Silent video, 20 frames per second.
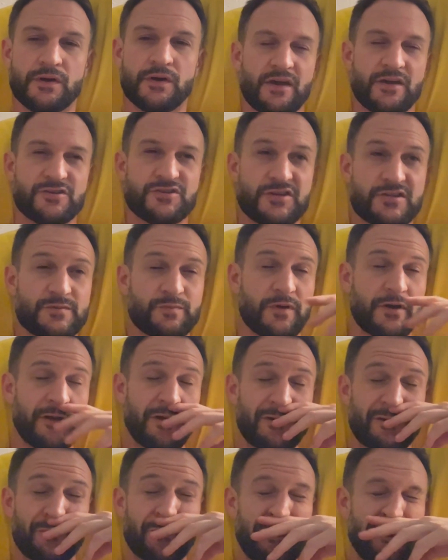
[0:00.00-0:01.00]
She explained it
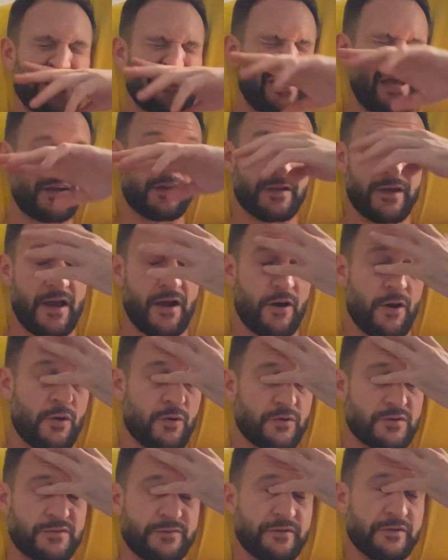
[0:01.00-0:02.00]
to me exactly how I
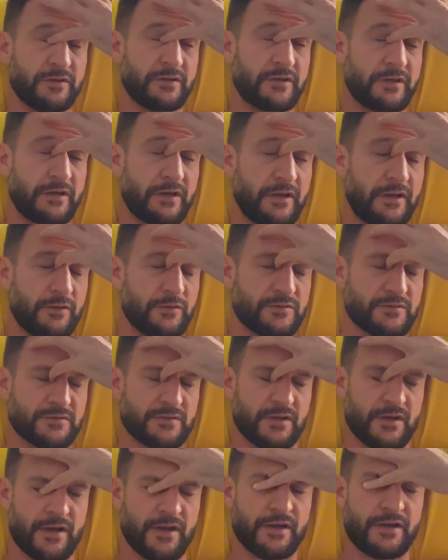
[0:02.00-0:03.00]
was feeling, and it was
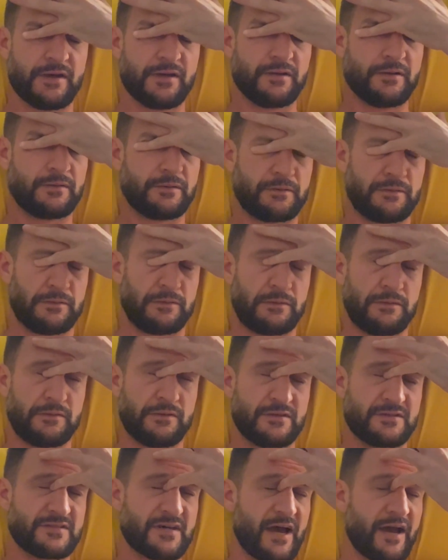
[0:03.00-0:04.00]
like
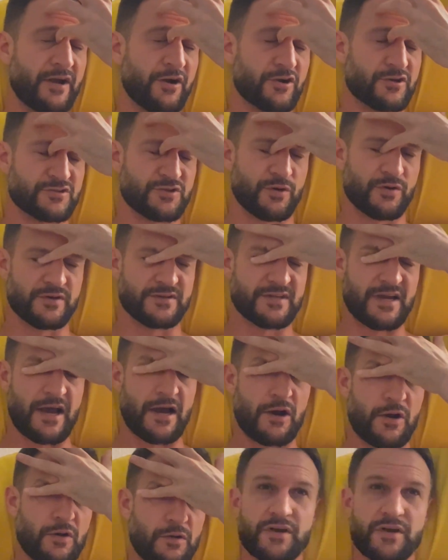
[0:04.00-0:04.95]
the tiger's always out.